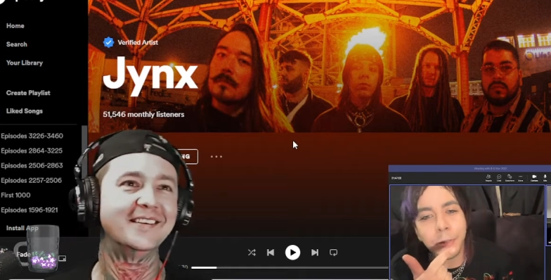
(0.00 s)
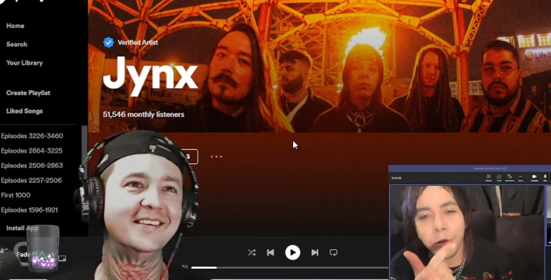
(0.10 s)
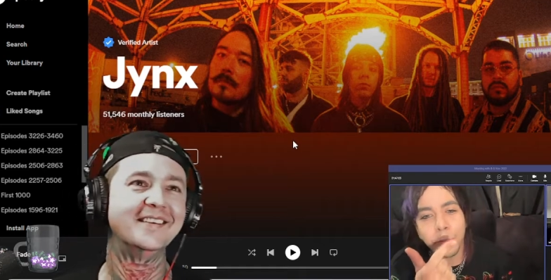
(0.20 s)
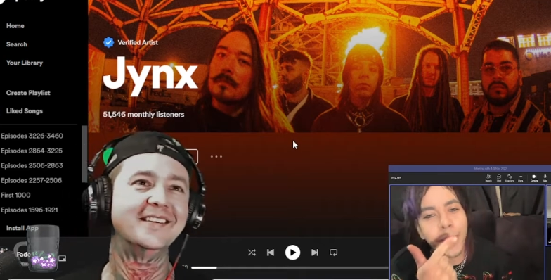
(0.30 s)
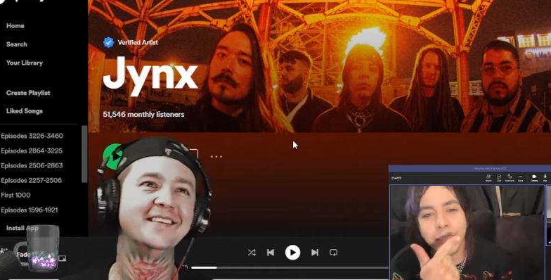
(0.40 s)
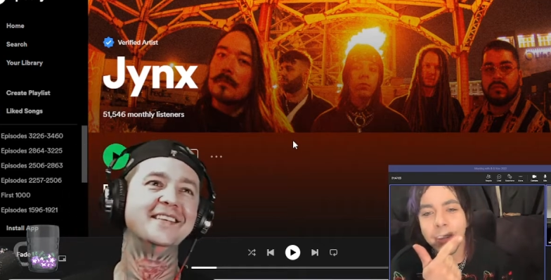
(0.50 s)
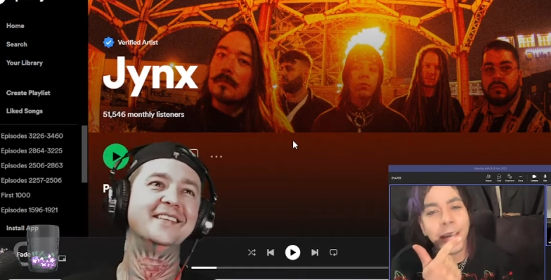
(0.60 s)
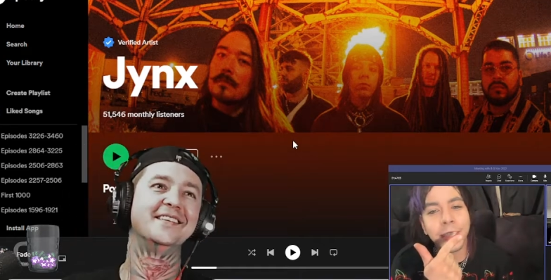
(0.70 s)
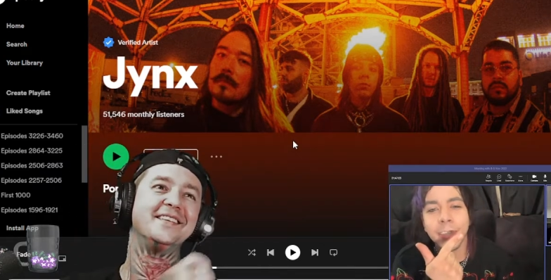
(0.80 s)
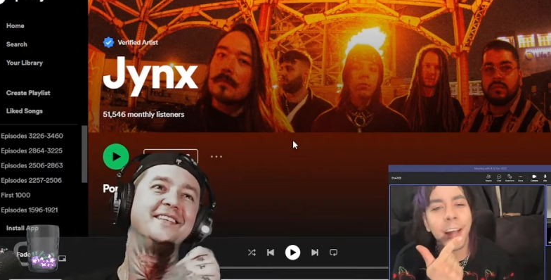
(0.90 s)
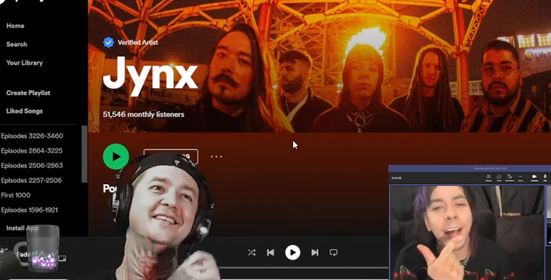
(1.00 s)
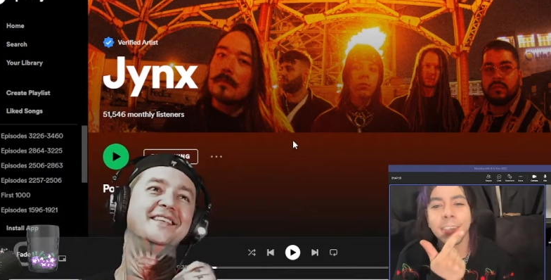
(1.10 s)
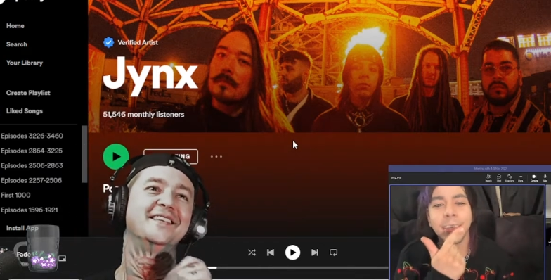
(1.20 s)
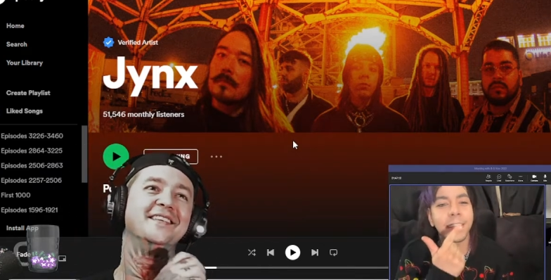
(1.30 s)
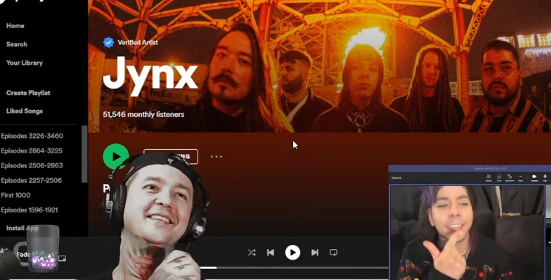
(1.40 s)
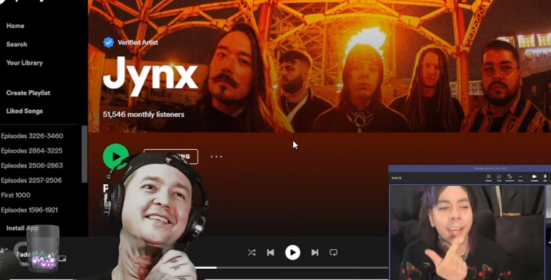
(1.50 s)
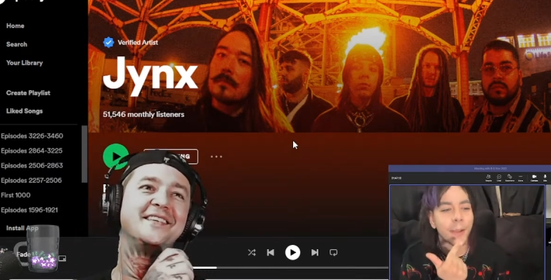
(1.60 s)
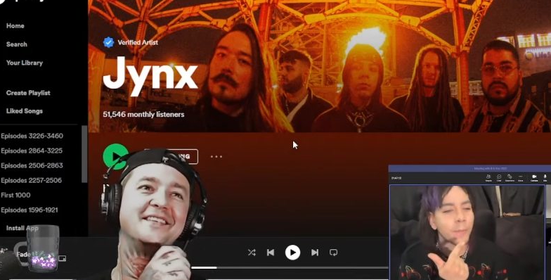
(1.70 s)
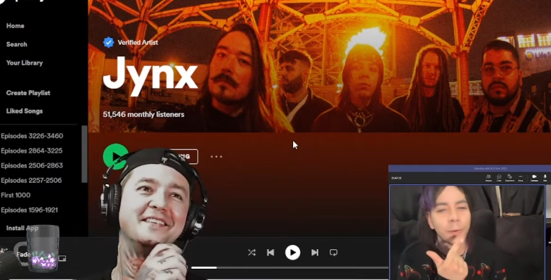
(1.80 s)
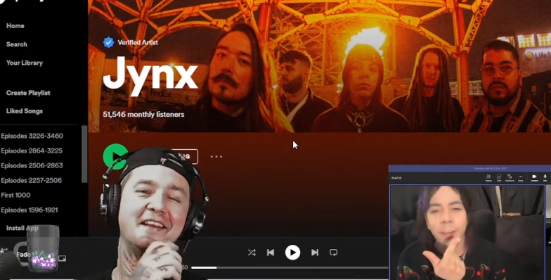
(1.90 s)
Speaker 1: Disrespect yep. the Nas like
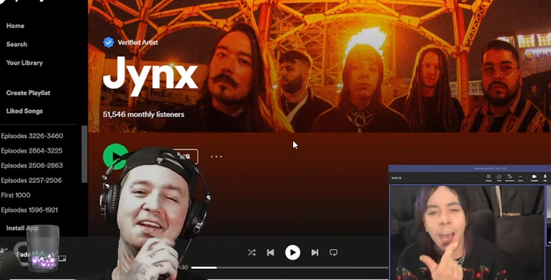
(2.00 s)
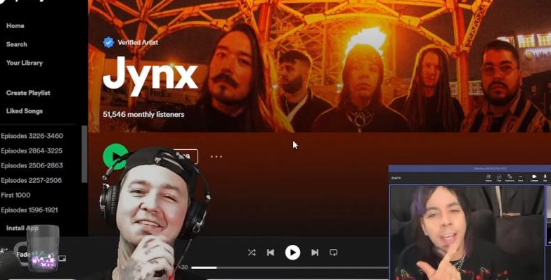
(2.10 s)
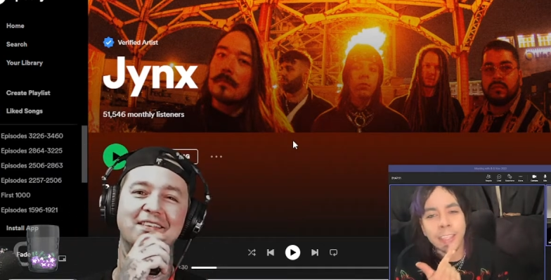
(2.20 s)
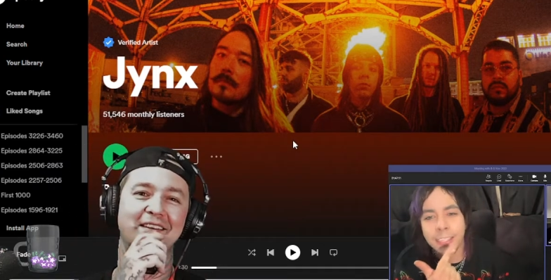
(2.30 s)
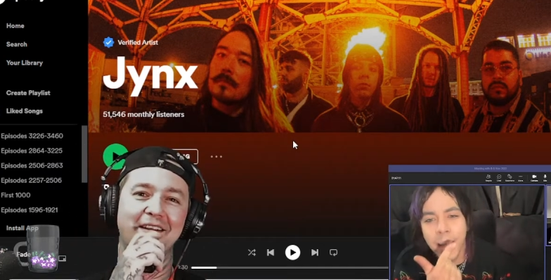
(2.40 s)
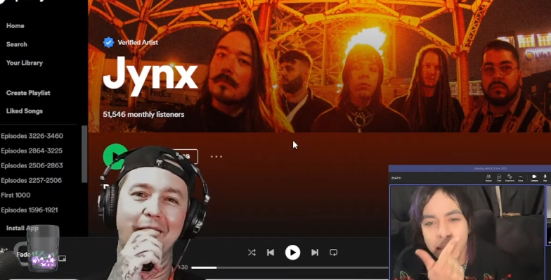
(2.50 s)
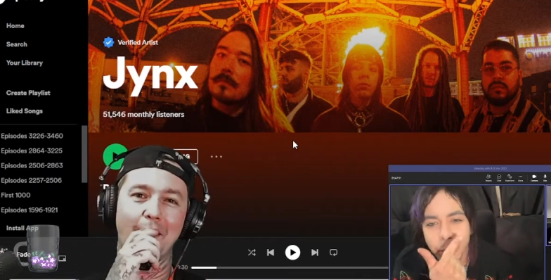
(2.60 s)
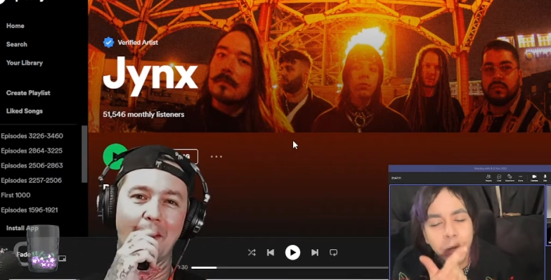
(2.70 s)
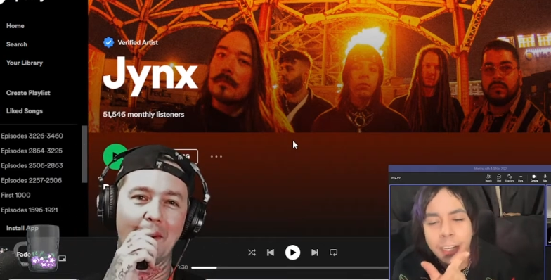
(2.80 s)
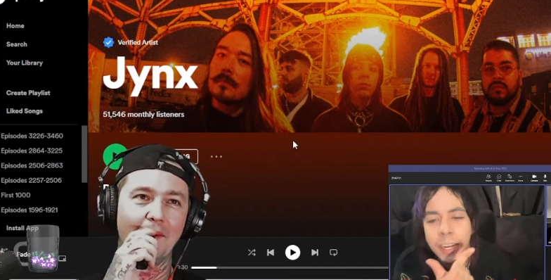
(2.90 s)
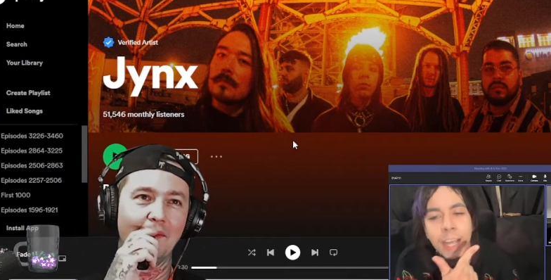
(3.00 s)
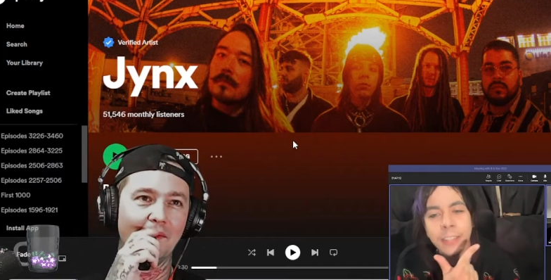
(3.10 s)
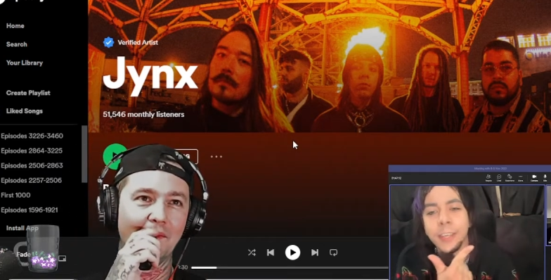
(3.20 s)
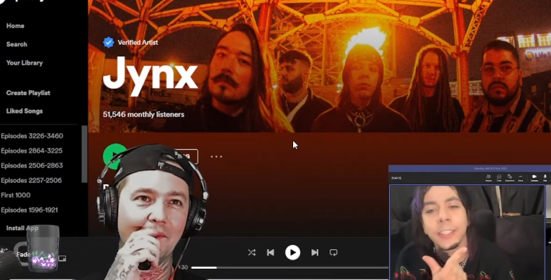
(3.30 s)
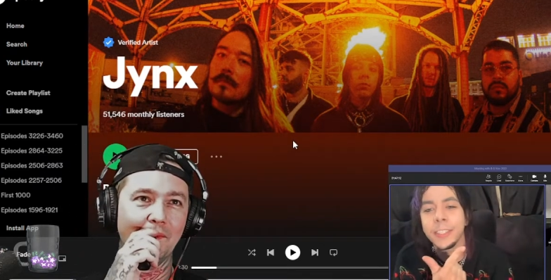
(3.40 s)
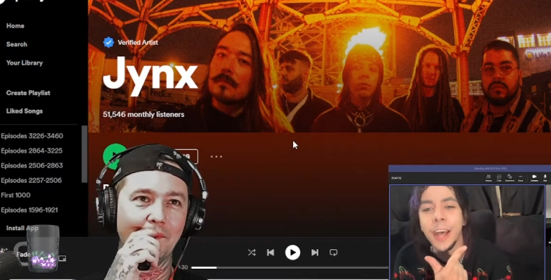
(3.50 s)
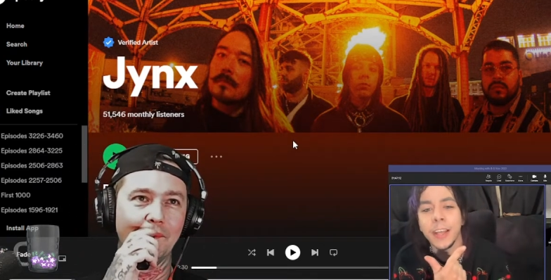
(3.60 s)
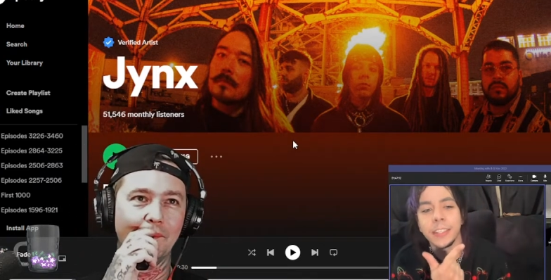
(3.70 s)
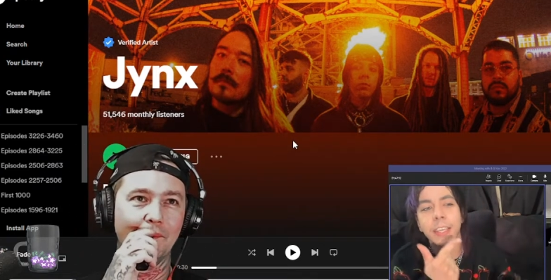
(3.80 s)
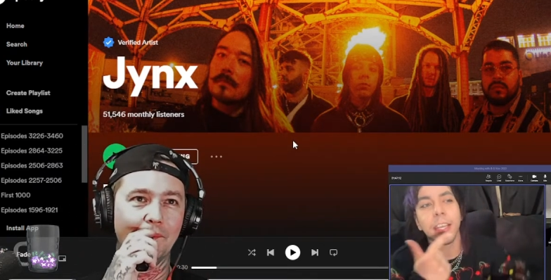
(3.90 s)
that. Bro. Yeah, exactly. Nas, you cannot touch
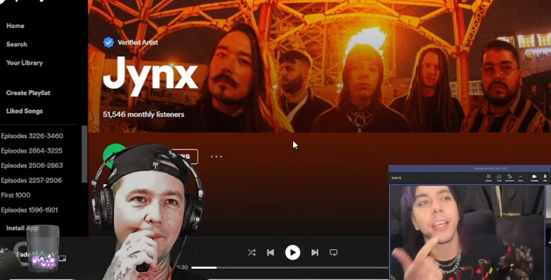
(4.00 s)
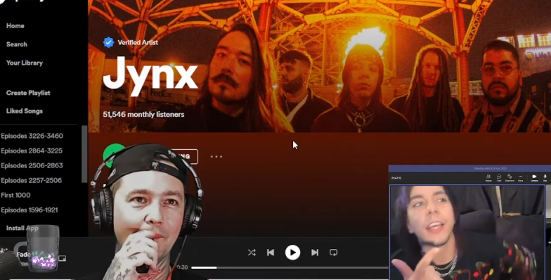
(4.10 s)
Nas.